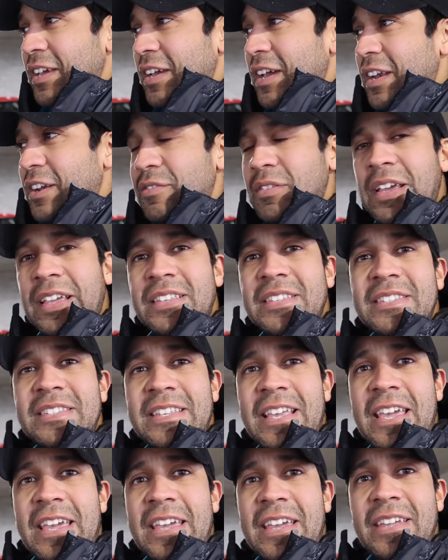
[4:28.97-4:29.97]
kind of like
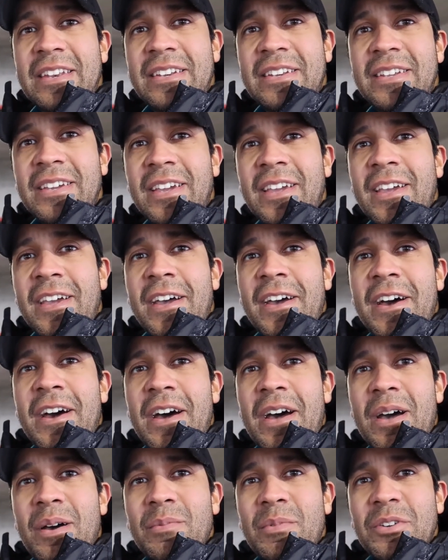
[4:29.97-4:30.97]
sand,
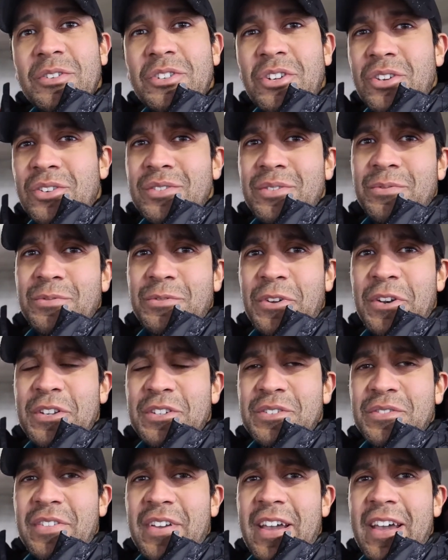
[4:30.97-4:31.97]
I'll show you some
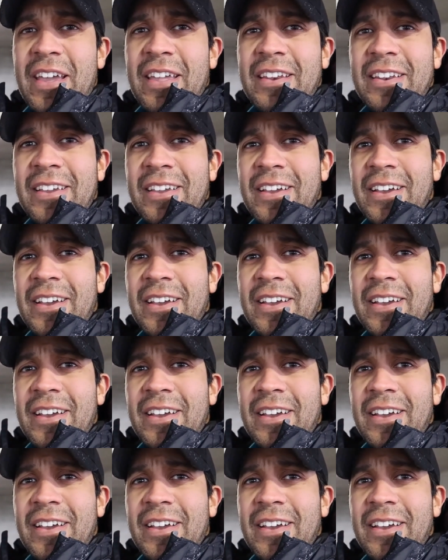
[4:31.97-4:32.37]
footage of that.